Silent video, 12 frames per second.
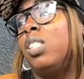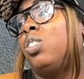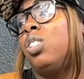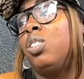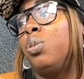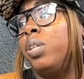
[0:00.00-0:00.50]
It
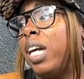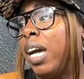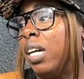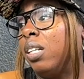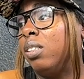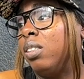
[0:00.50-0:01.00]
just
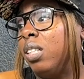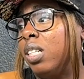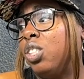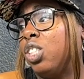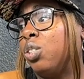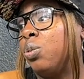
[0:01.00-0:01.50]

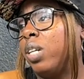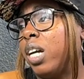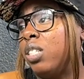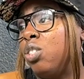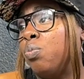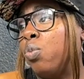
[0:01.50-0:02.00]

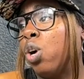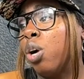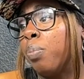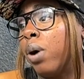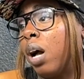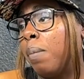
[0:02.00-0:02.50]
creates
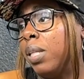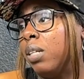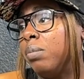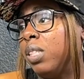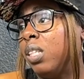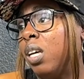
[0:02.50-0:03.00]
more
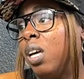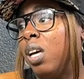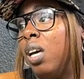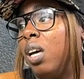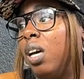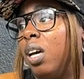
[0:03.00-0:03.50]
problems,
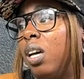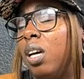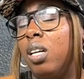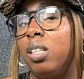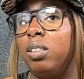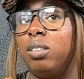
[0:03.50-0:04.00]

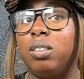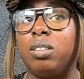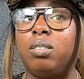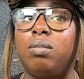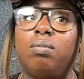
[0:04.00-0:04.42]
and